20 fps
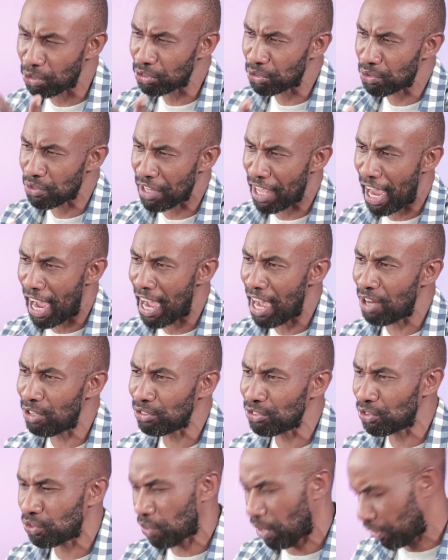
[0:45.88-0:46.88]
goes to their
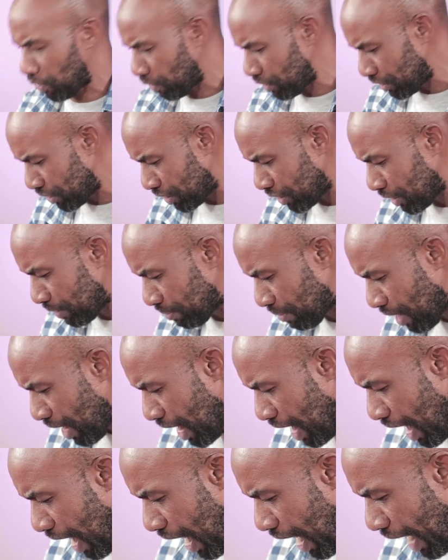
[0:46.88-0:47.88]
house to anoint him.
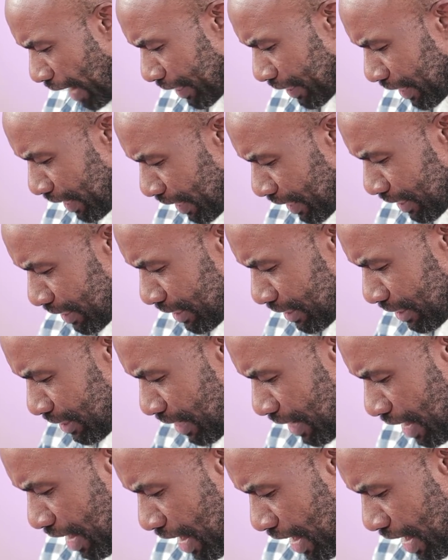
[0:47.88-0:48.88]
And then